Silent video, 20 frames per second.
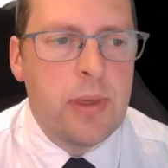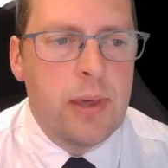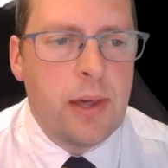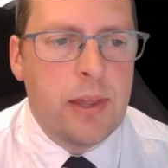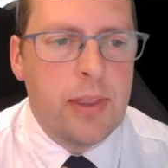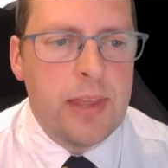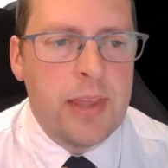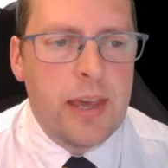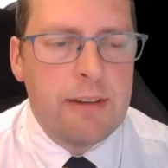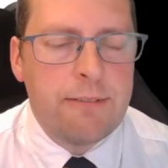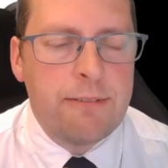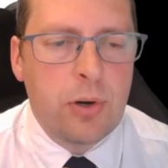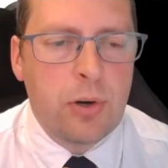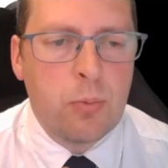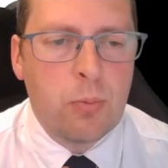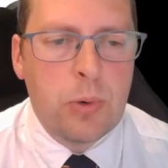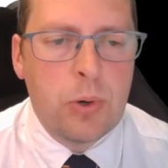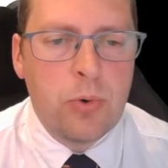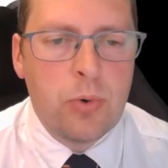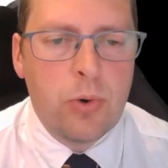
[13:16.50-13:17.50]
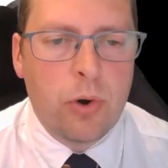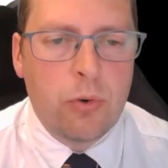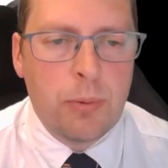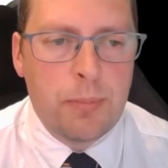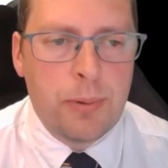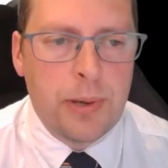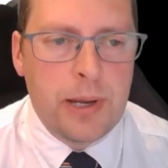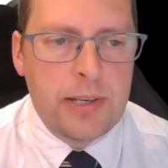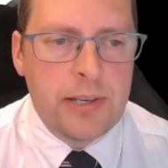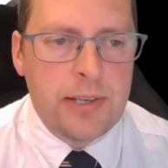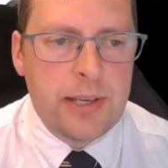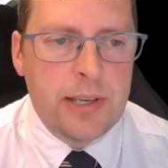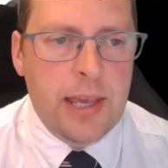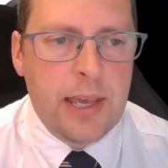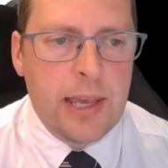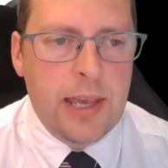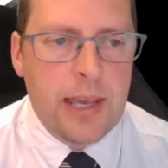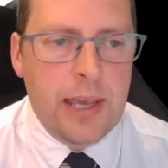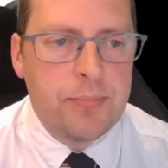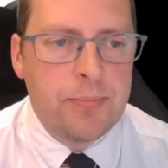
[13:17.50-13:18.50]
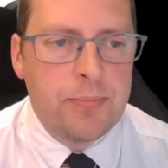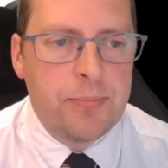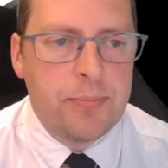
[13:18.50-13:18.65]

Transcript: and therefore it will not repeat again.